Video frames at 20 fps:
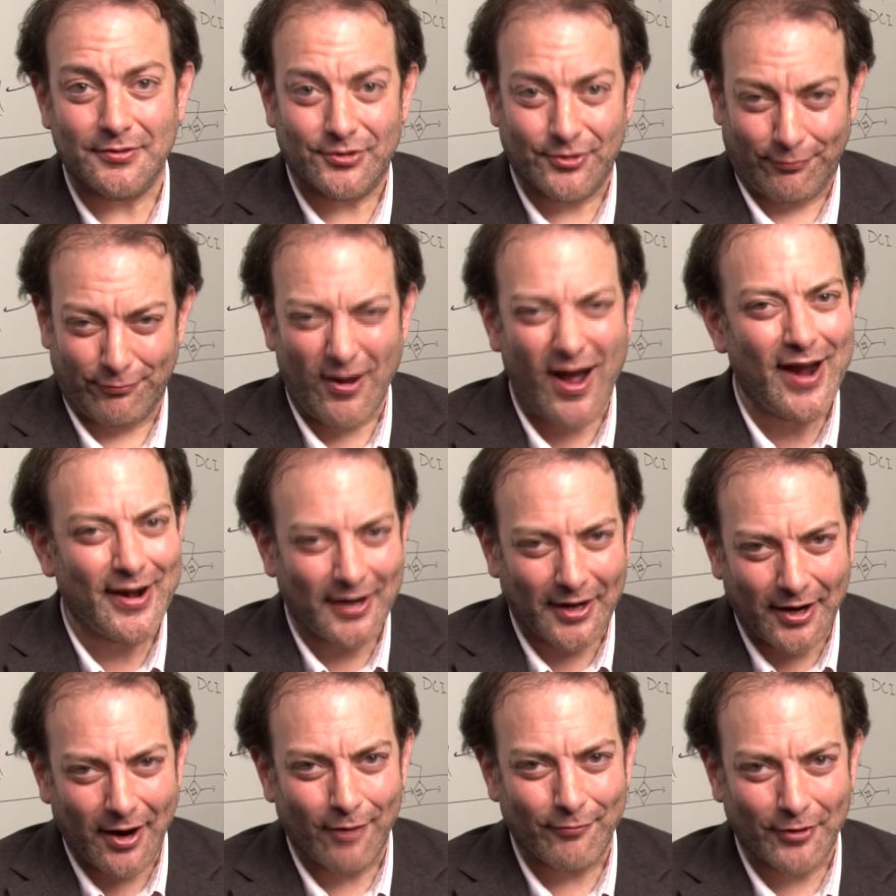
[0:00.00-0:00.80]
define
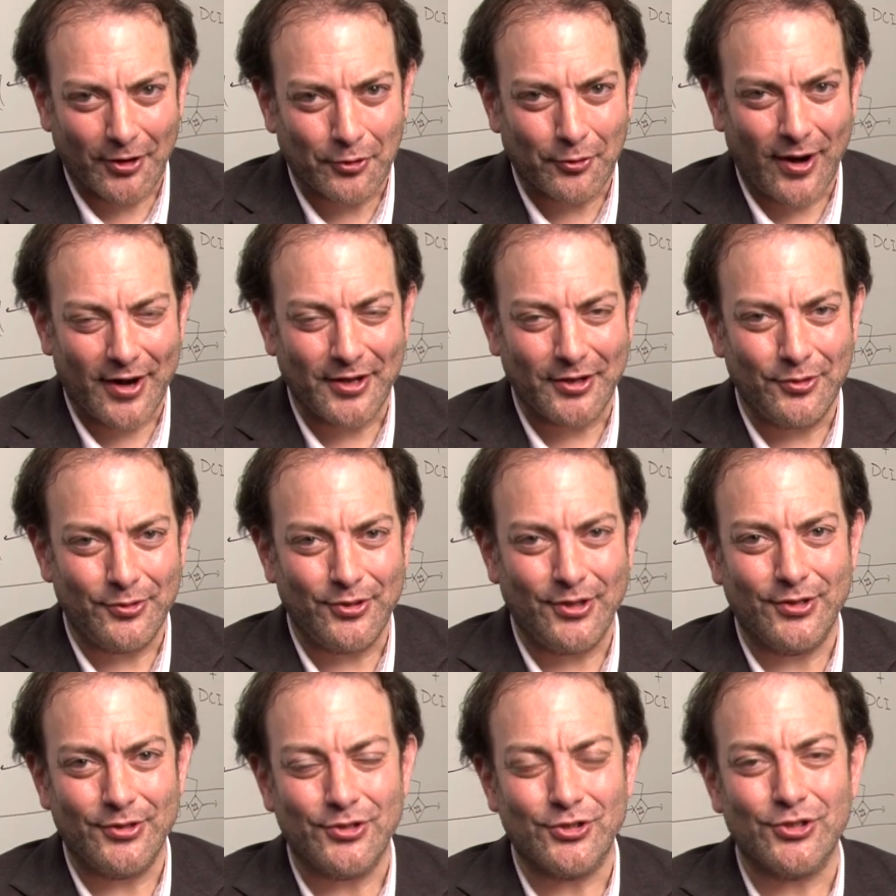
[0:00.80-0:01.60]
and govern credit
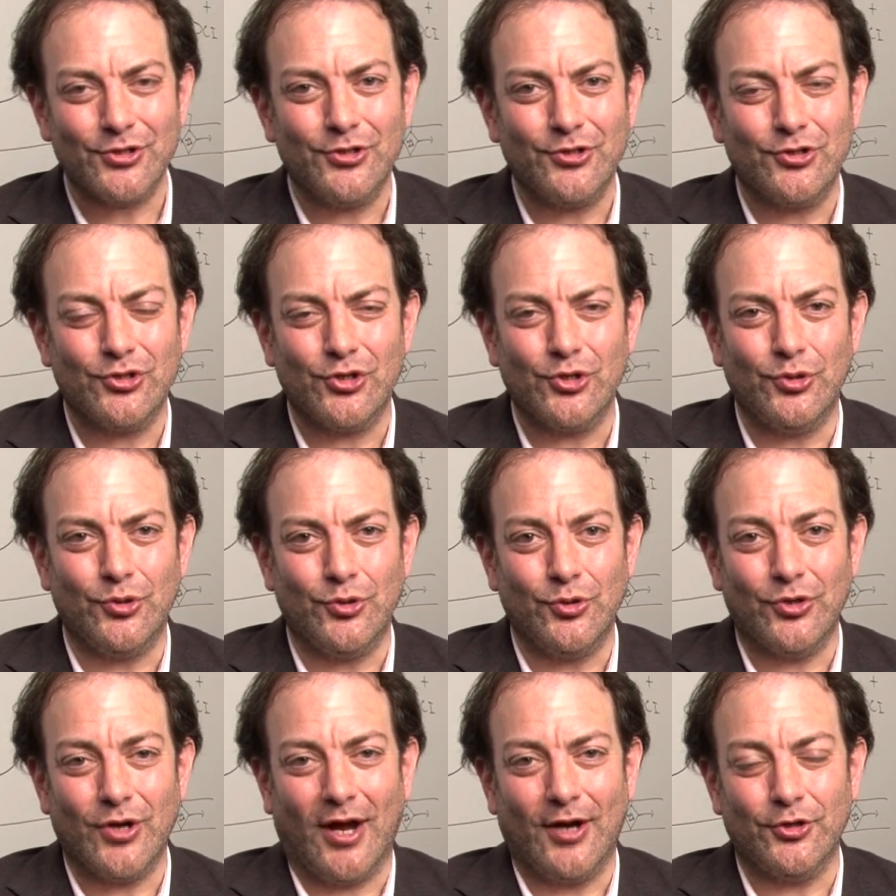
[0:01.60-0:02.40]
unions
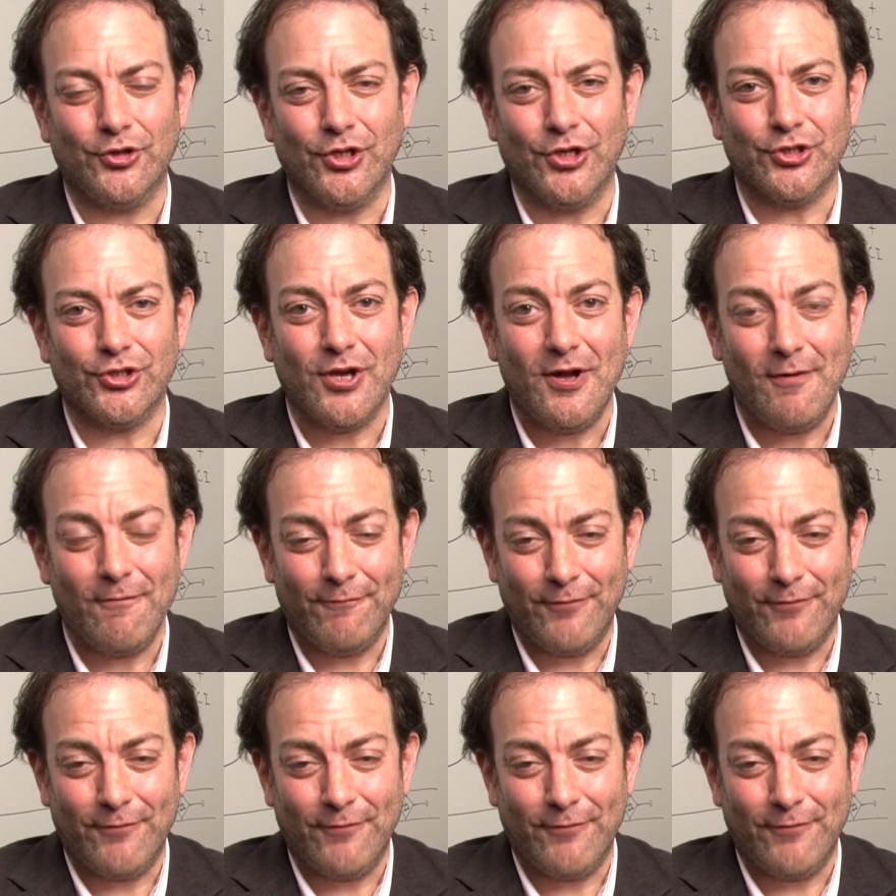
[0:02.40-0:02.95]
to not just